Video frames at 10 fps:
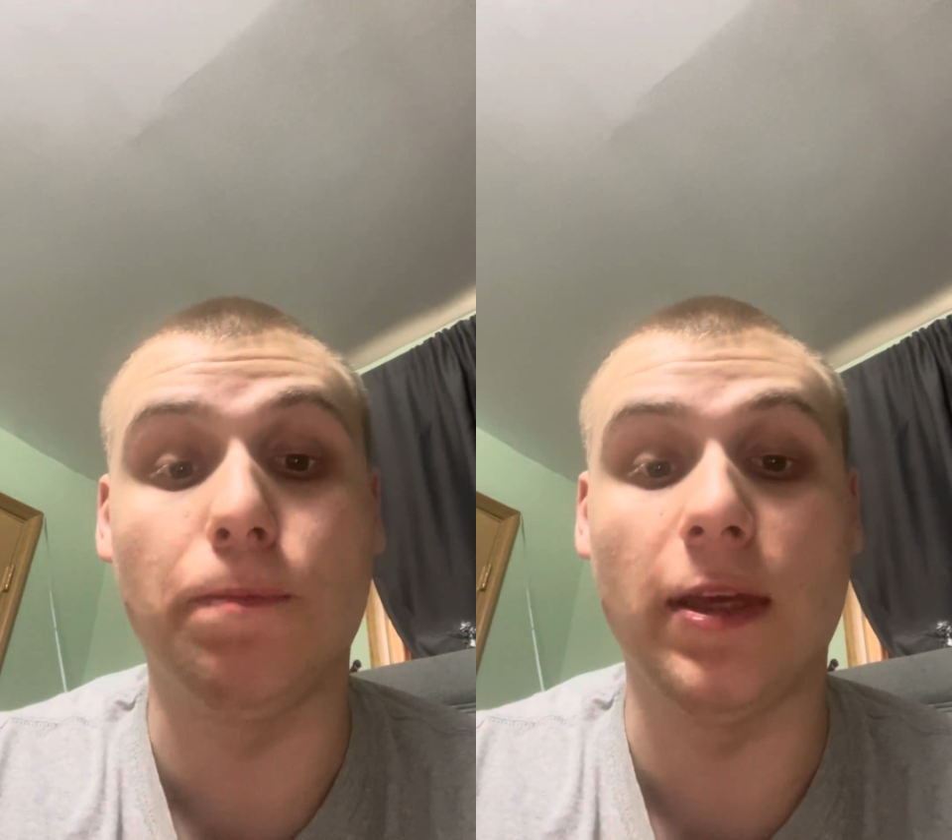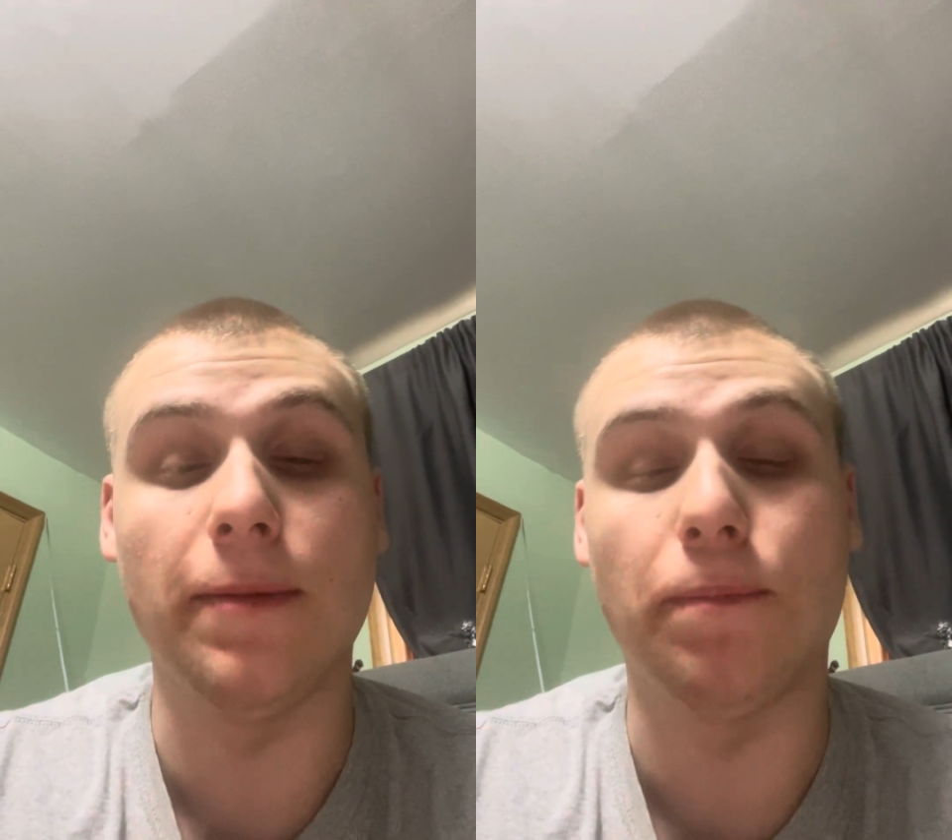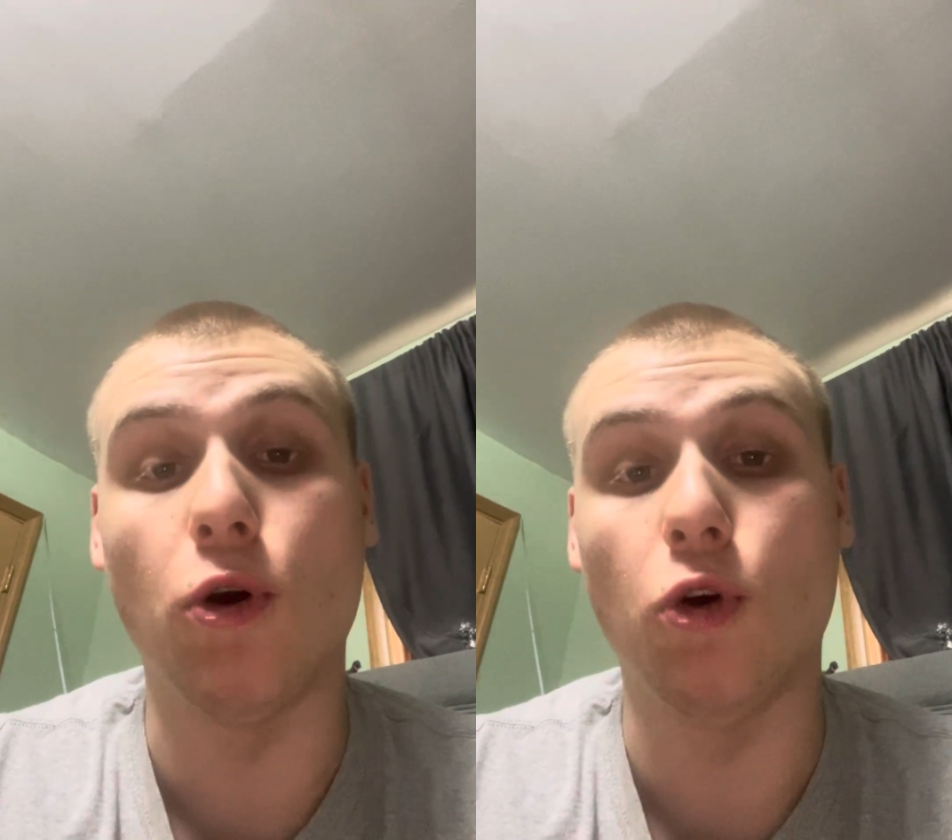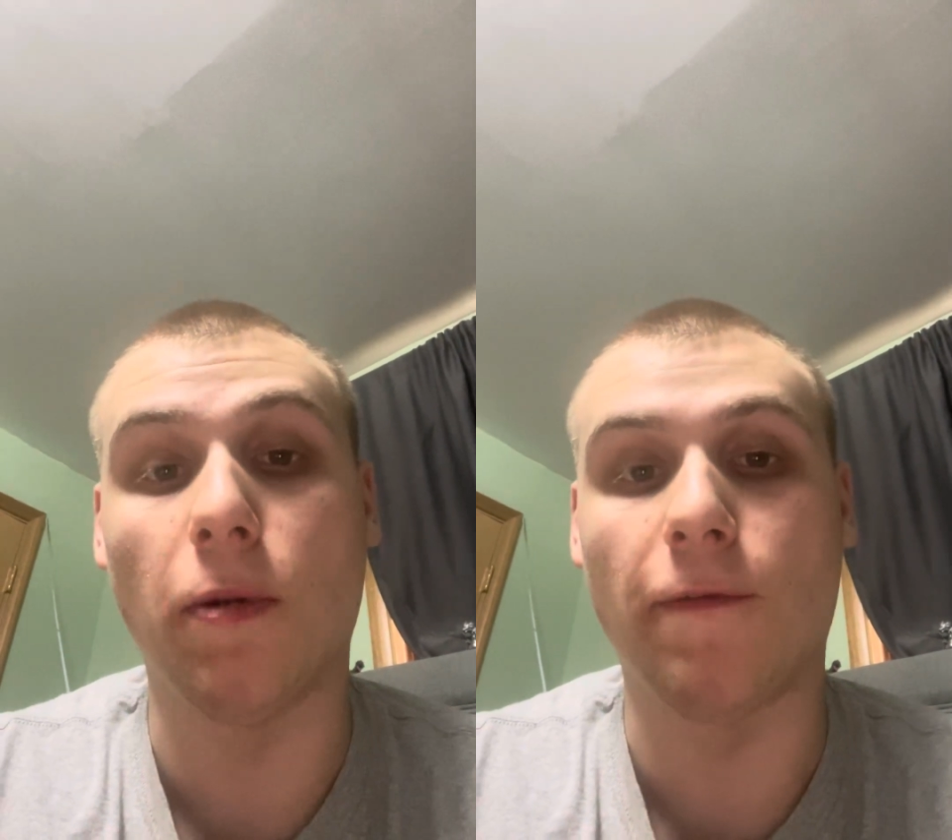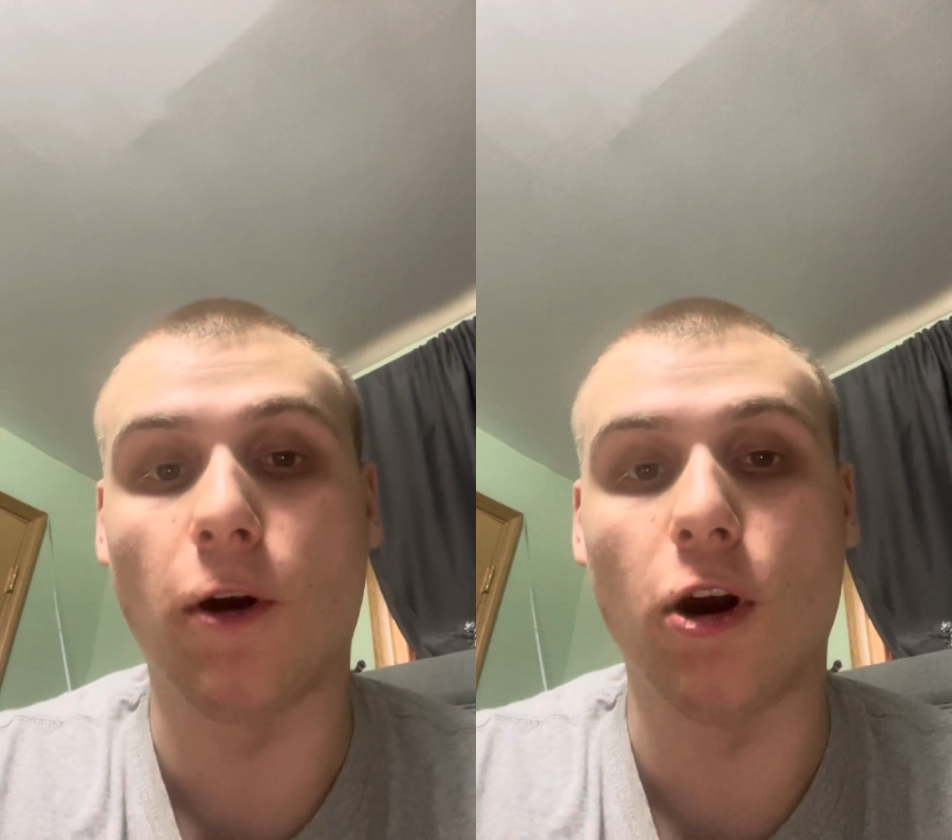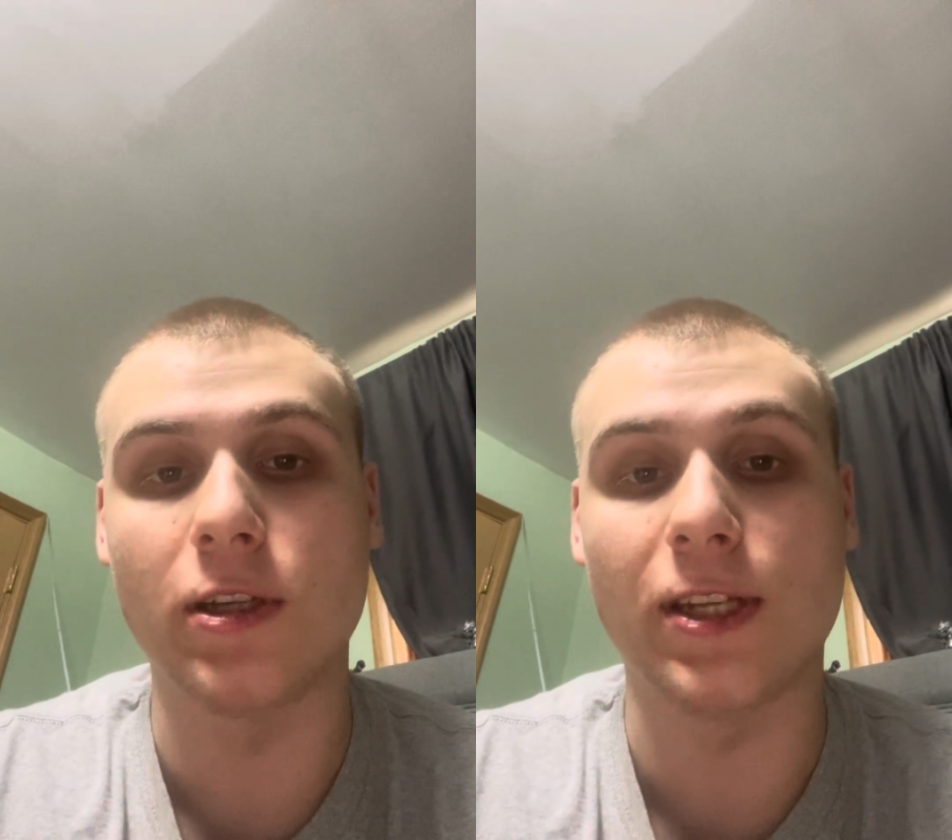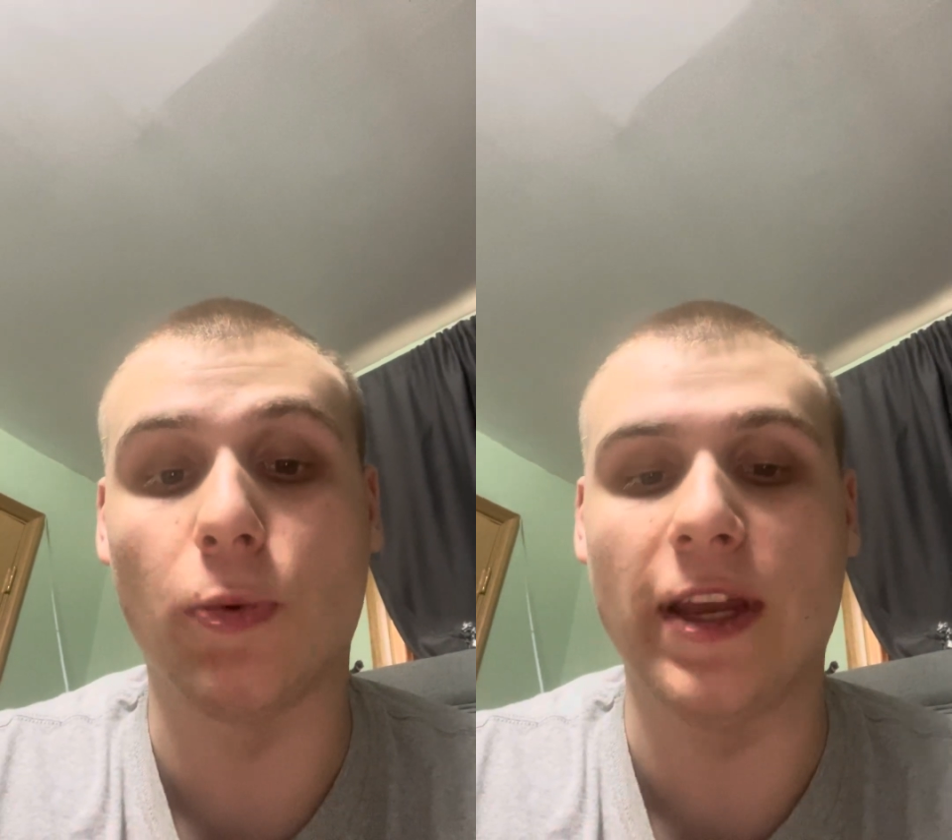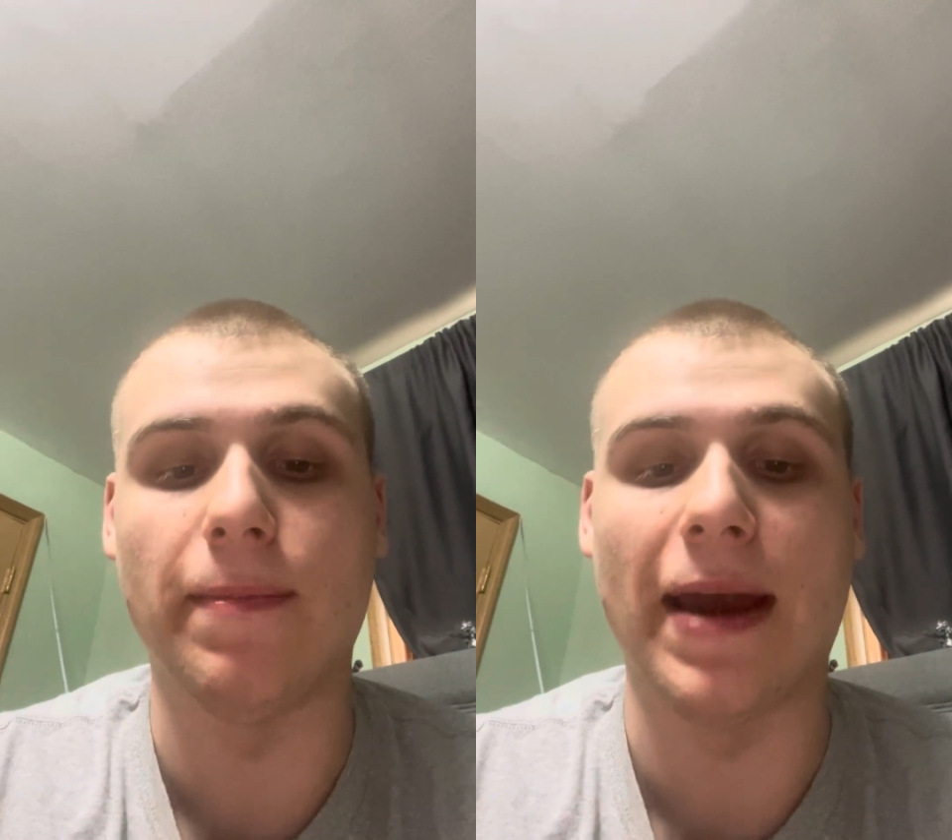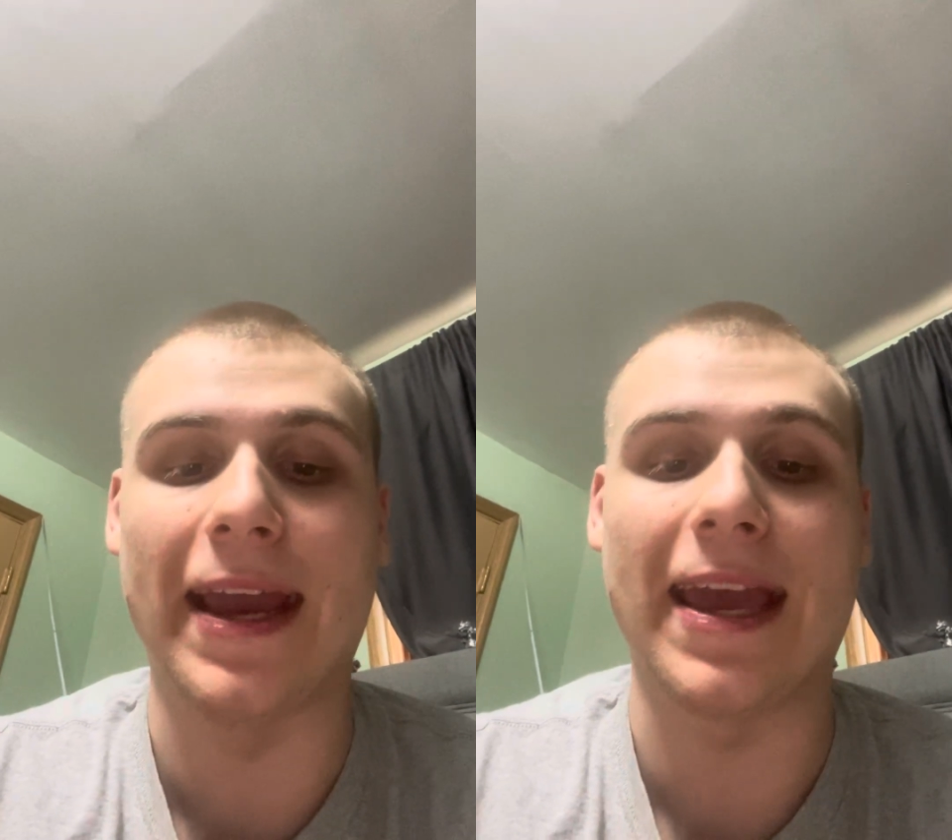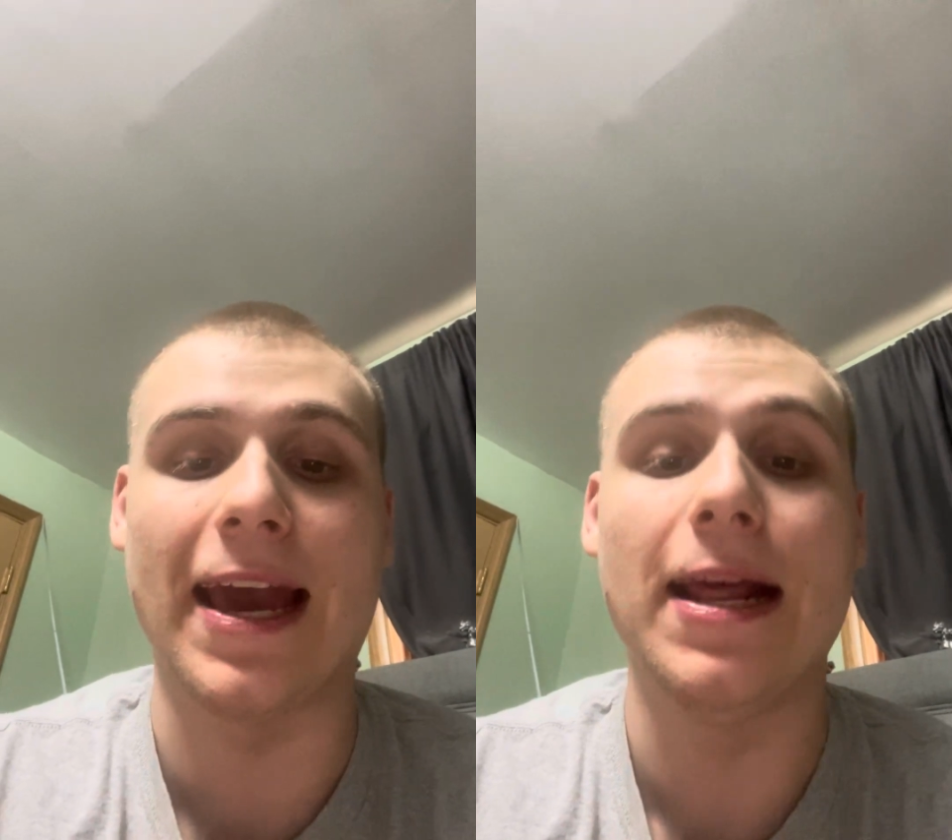people who prefers the
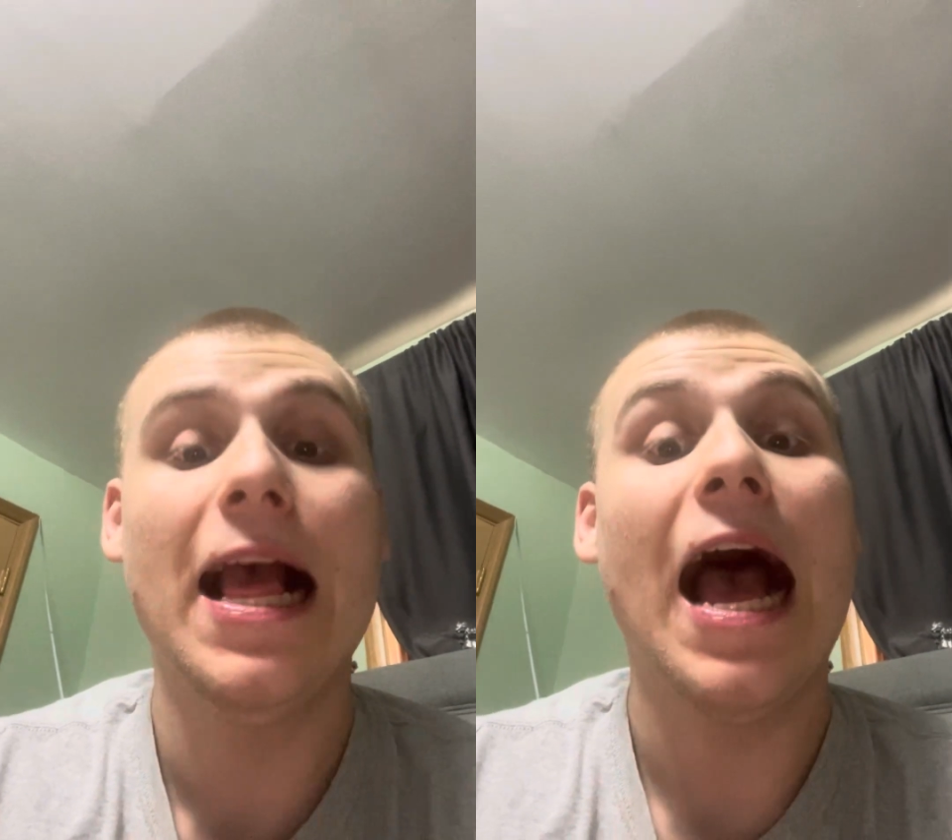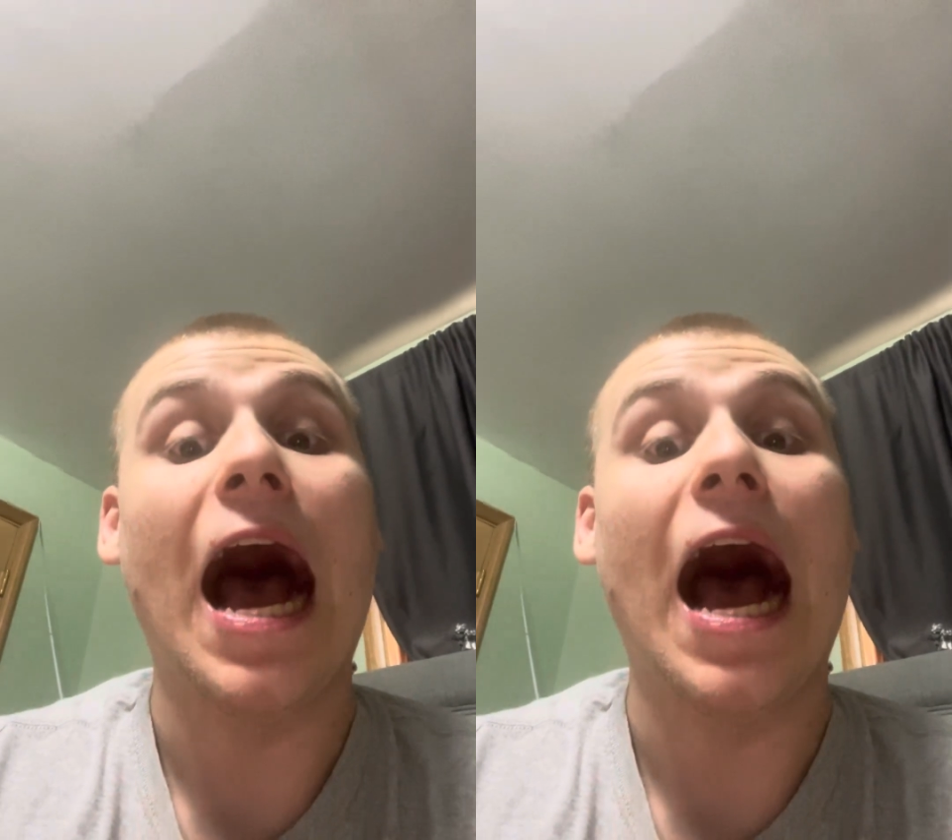remake and